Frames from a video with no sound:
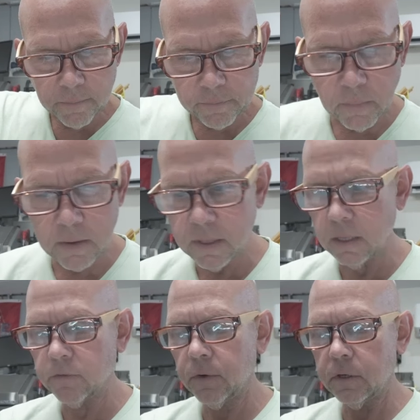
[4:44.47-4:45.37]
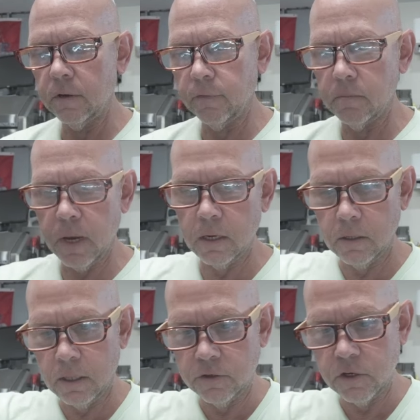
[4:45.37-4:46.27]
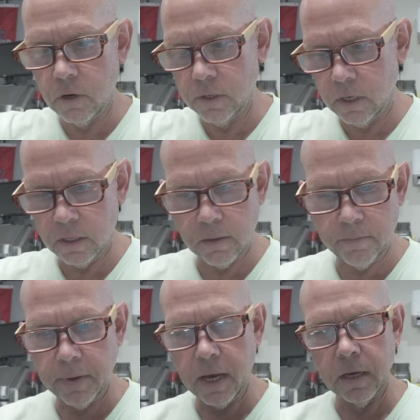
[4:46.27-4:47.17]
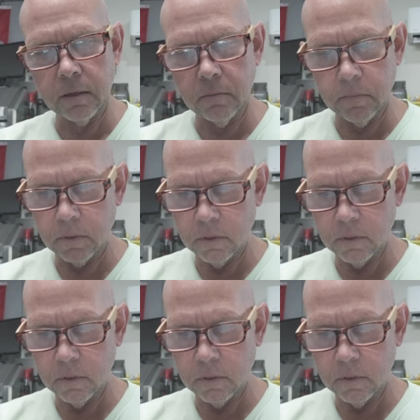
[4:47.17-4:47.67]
maybe that's for a different model. They show it on the bottom.